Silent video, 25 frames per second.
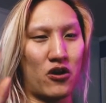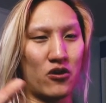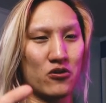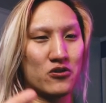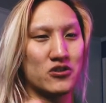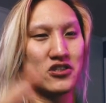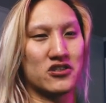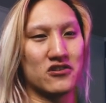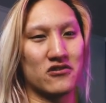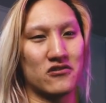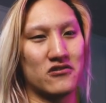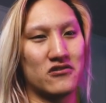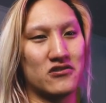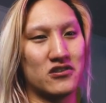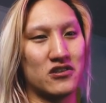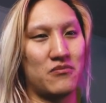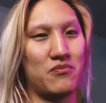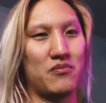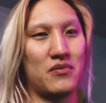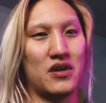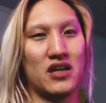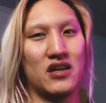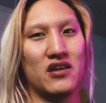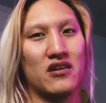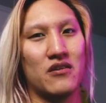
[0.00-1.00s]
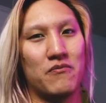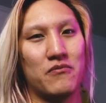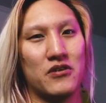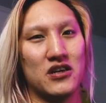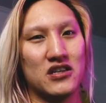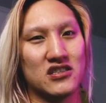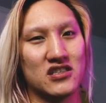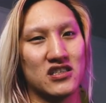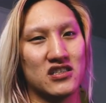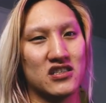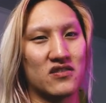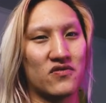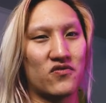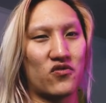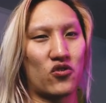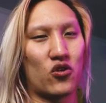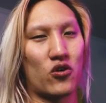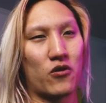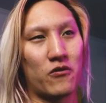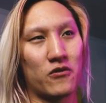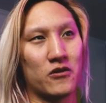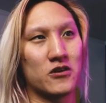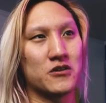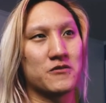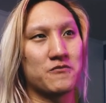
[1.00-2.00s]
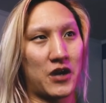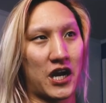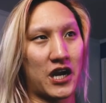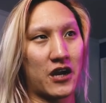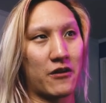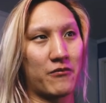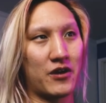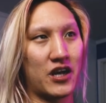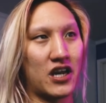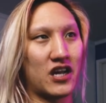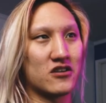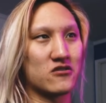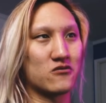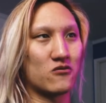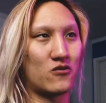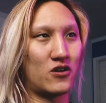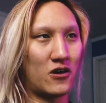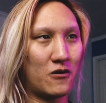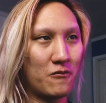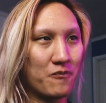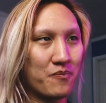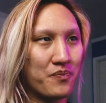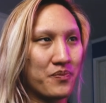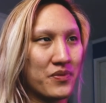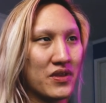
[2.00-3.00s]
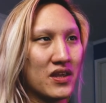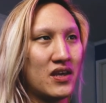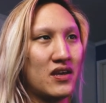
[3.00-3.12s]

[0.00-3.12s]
posters and media pieces for Spider-Man as well.